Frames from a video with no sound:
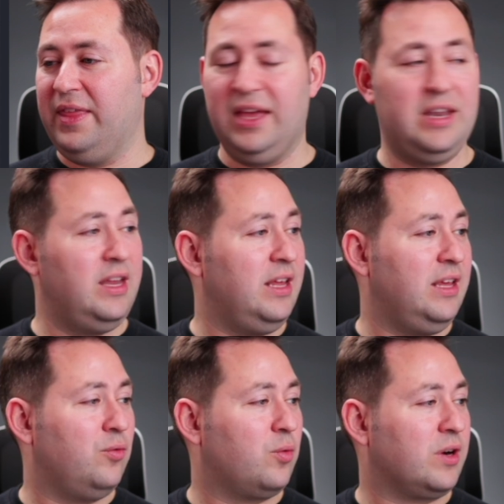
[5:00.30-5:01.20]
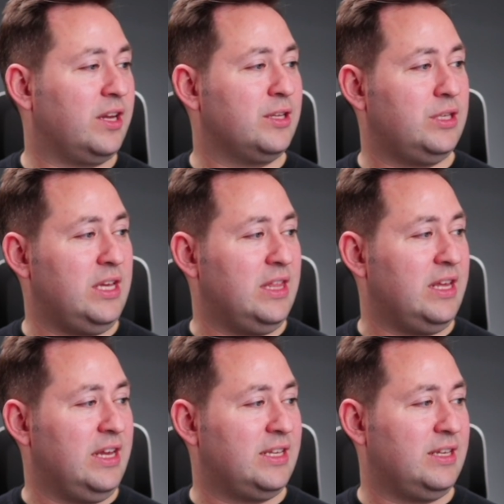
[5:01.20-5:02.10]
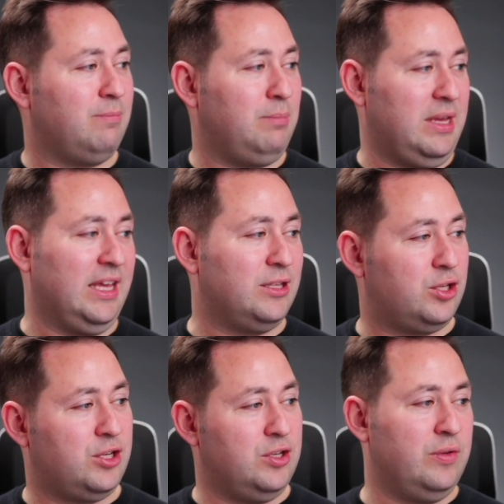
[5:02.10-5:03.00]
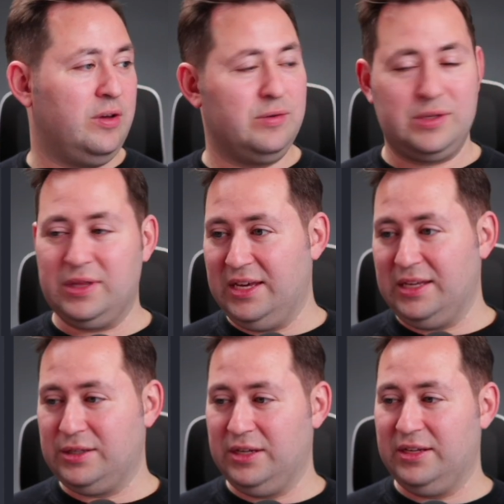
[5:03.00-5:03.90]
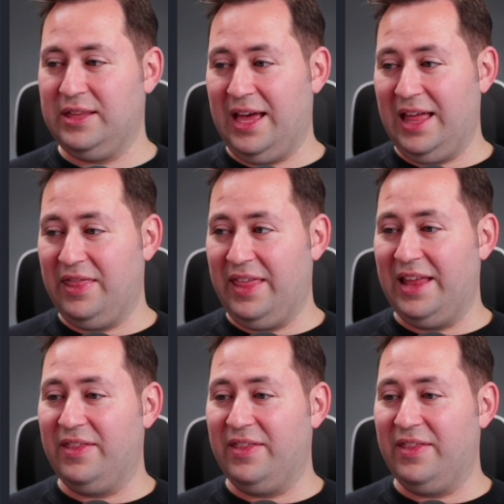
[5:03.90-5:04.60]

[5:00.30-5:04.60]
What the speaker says: then we're going to see that it begins to do those things that